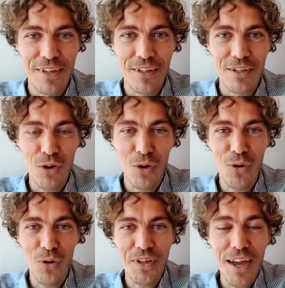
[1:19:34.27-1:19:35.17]

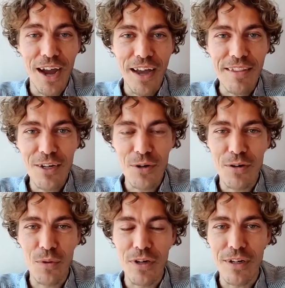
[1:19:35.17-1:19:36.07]
So yeah, I think
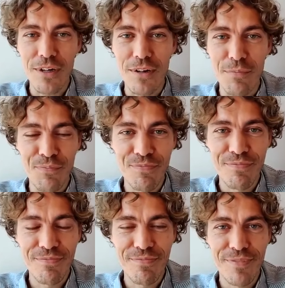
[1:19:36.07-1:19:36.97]

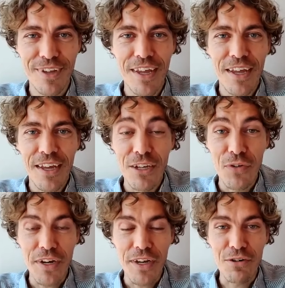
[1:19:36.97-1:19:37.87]
it's
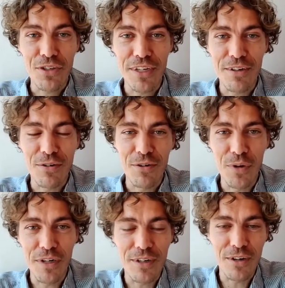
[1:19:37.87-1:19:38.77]
very interesting
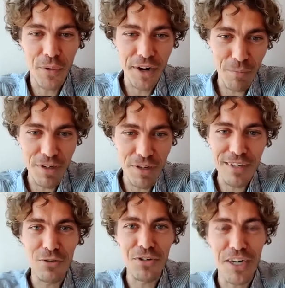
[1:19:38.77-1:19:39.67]
when I'm
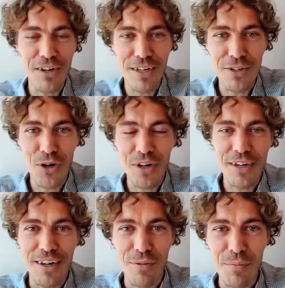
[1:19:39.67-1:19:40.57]
listening to Sarah talk,
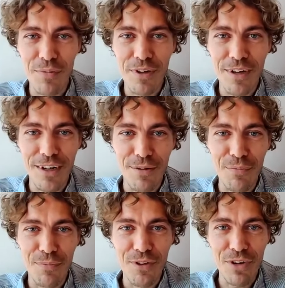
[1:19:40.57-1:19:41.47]
I'm
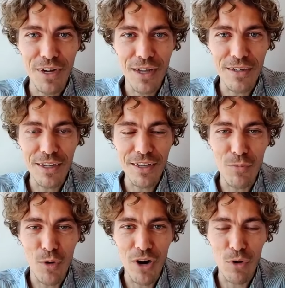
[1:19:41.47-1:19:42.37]
realizing
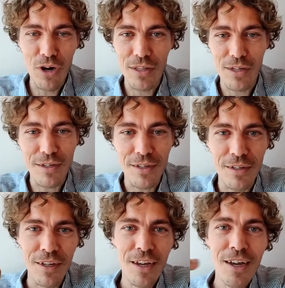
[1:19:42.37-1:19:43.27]
more and more that
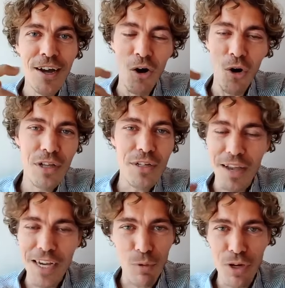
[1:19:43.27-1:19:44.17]
this all this
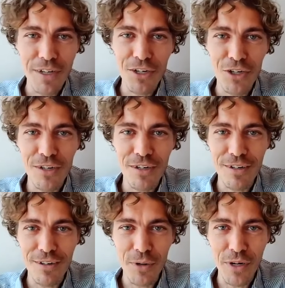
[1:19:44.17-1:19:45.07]

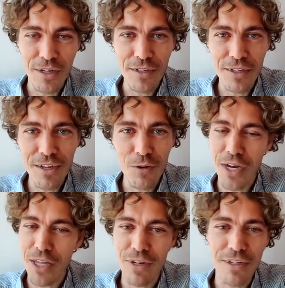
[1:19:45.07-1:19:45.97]
exploitation we're seeing,
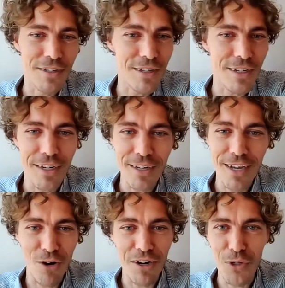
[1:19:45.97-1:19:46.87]
whether it is in India
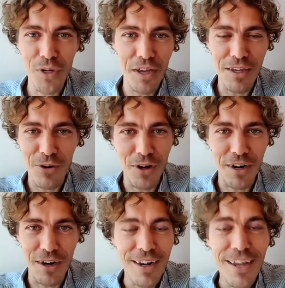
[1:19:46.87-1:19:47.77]
or in the UK
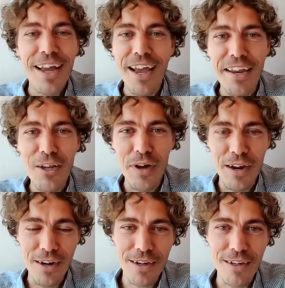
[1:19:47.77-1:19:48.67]
or
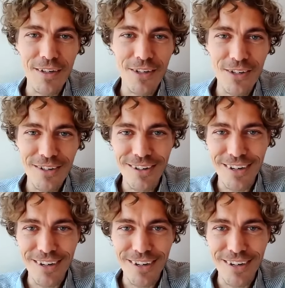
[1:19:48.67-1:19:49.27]
anywhere, it's